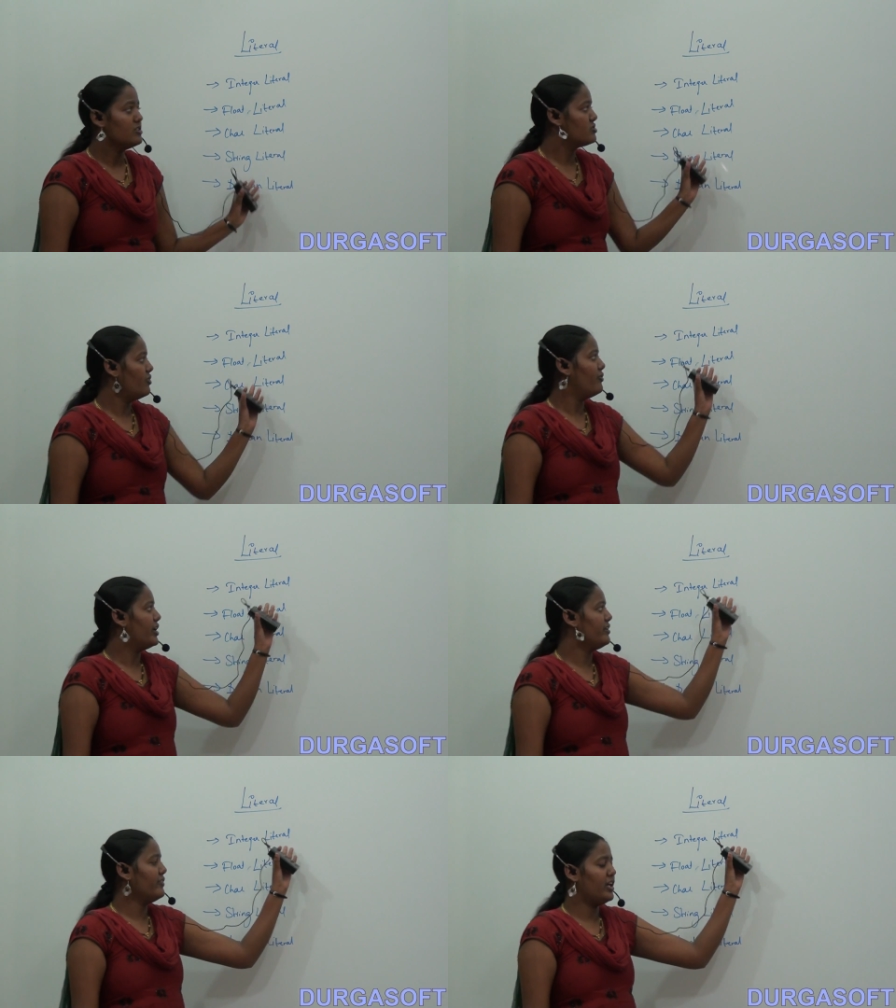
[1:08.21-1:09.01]
So
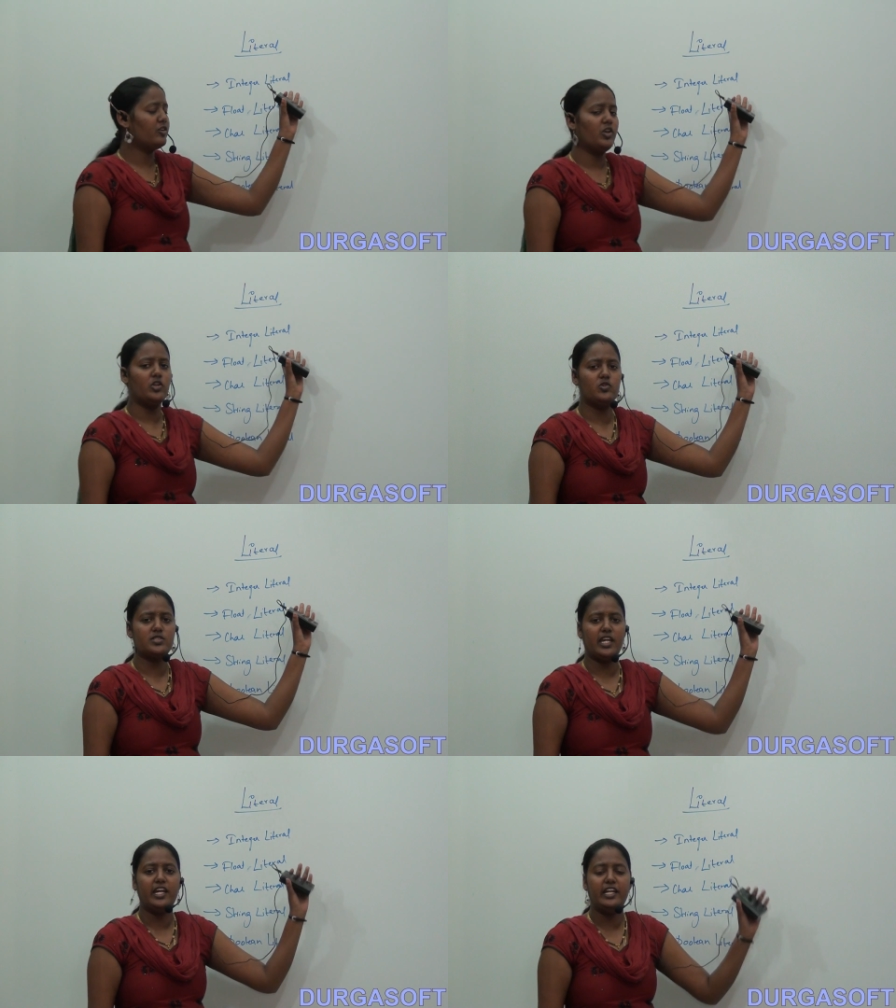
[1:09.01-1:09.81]
when we are going to
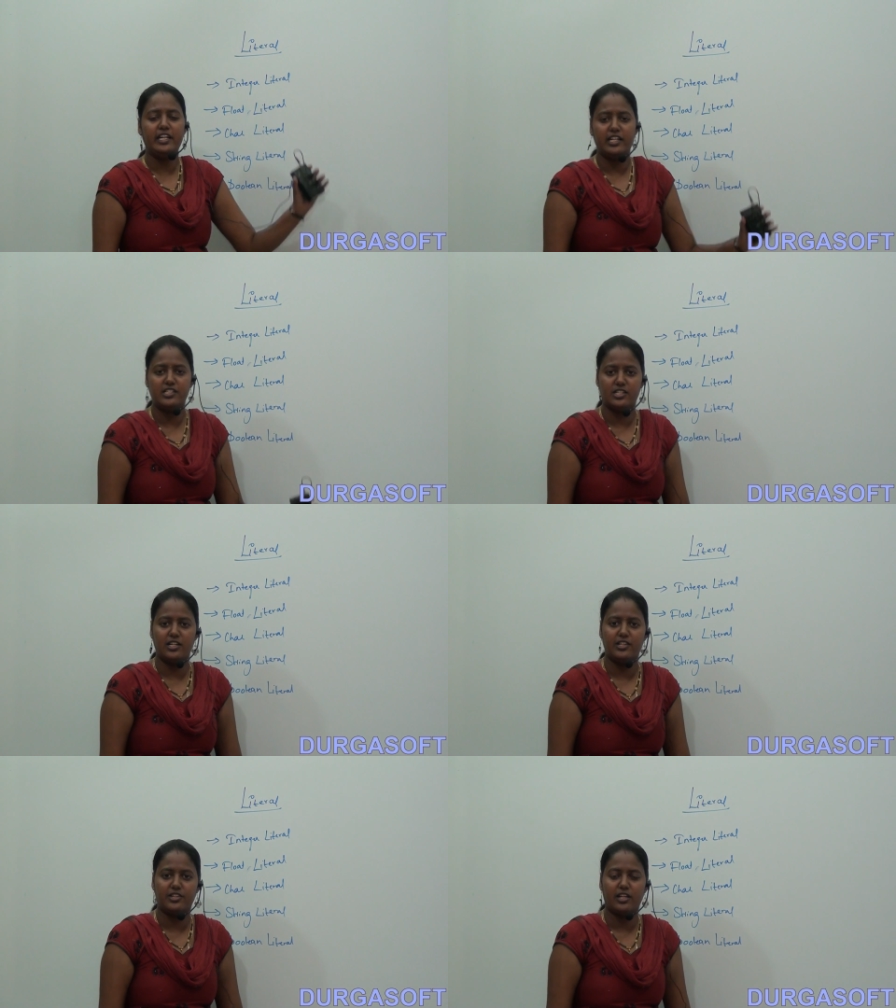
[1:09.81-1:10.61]
say integer
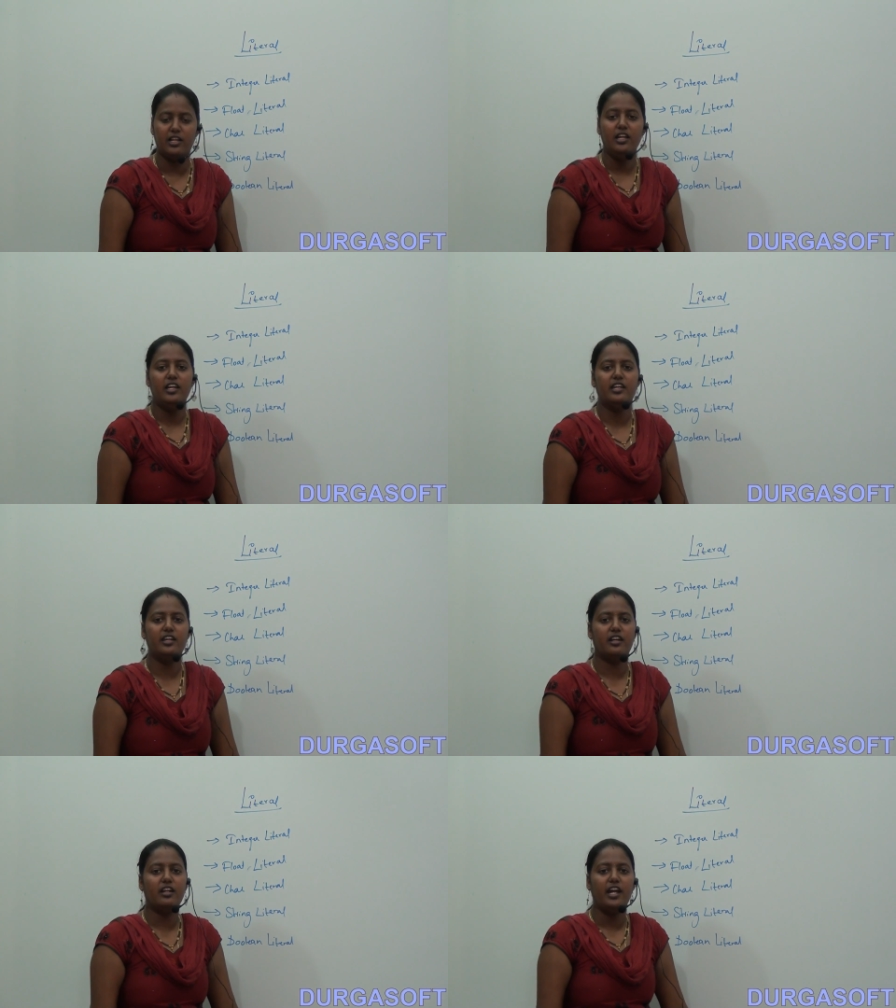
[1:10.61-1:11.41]
literal
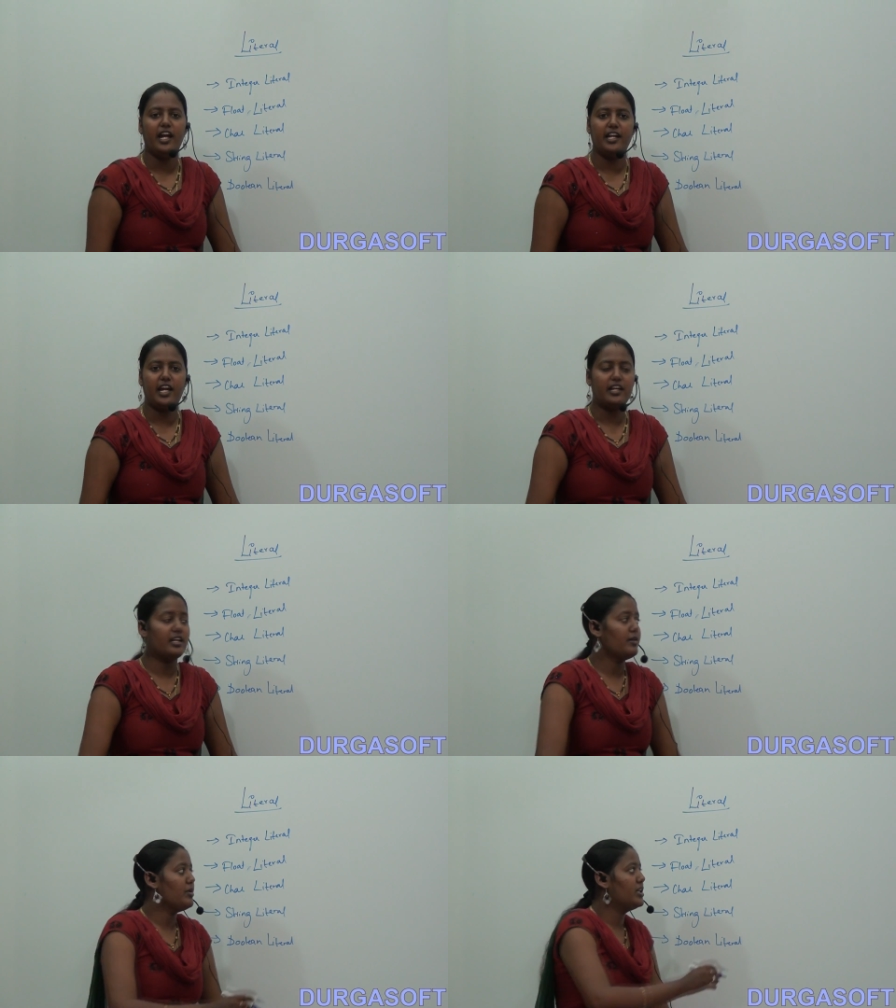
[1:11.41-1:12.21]
here a data
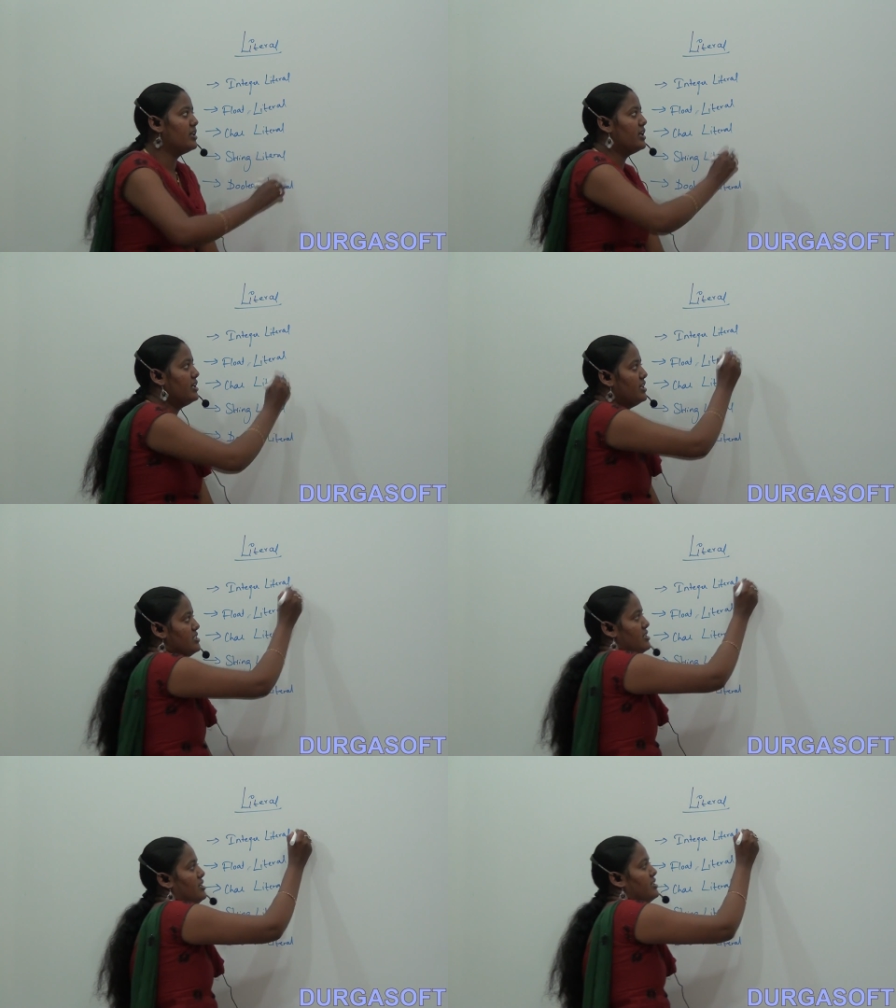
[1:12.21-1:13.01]
type in the
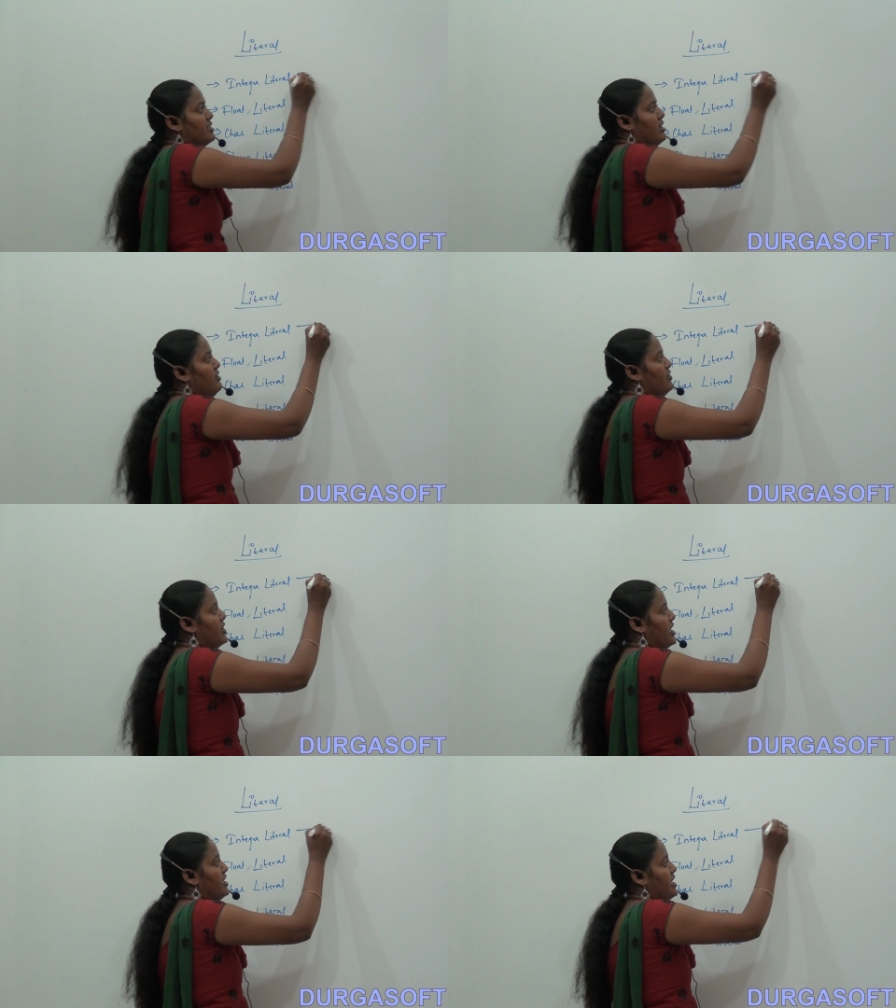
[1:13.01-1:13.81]
integer literal you
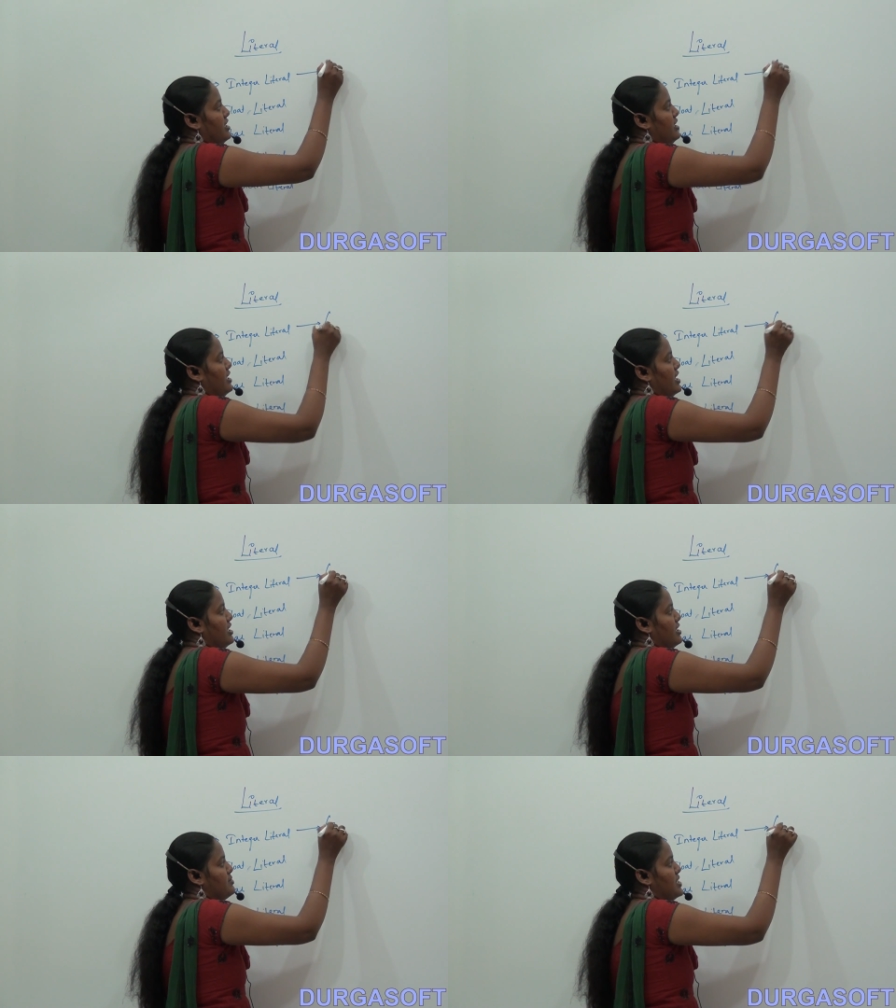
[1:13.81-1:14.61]
can take the
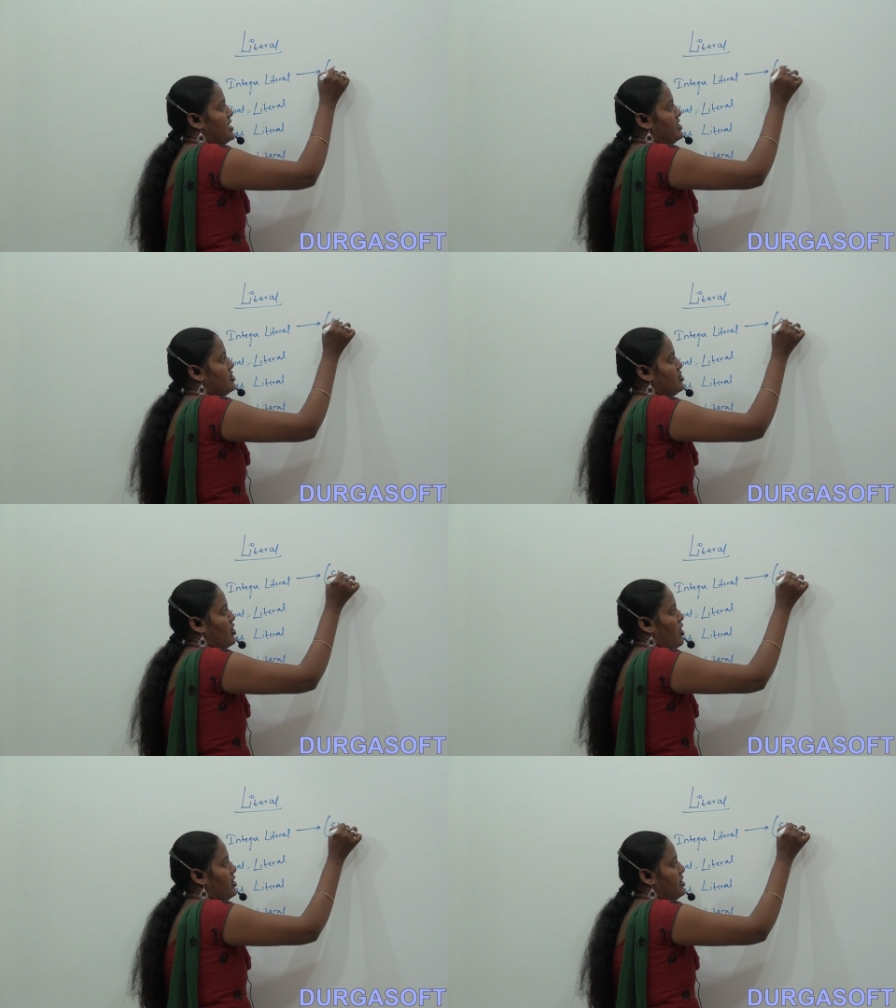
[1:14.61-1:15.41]
data types like
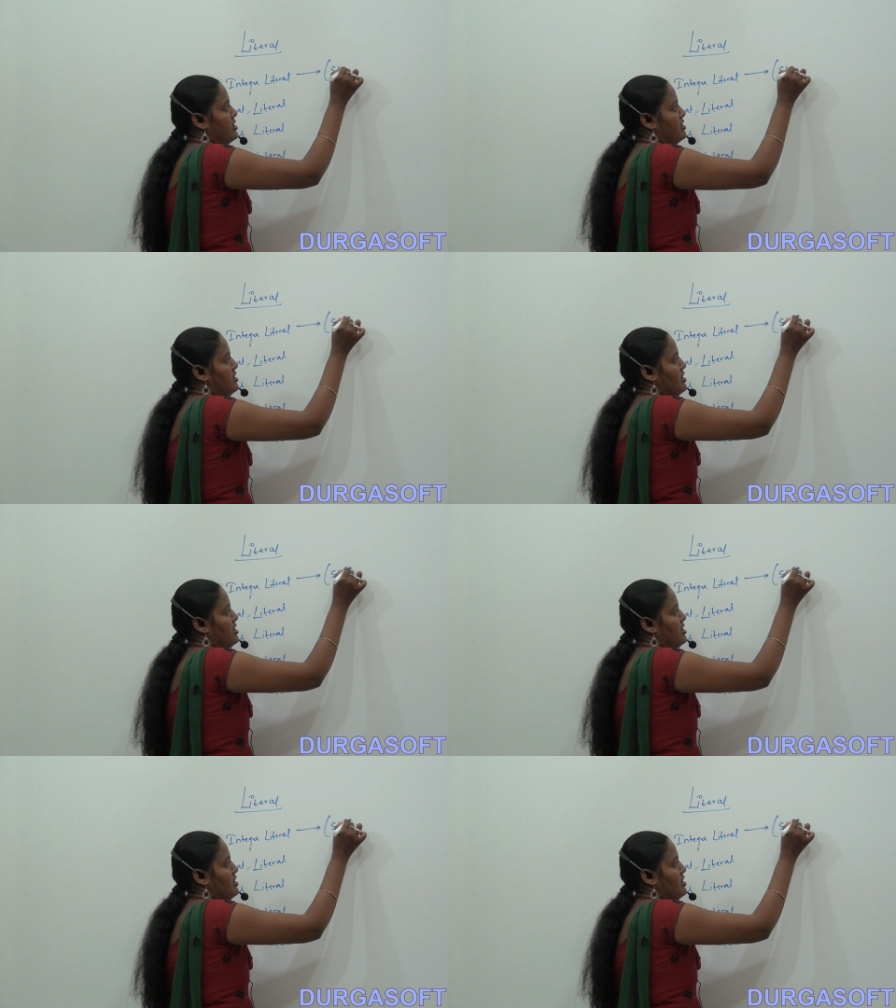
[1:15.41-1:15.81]
short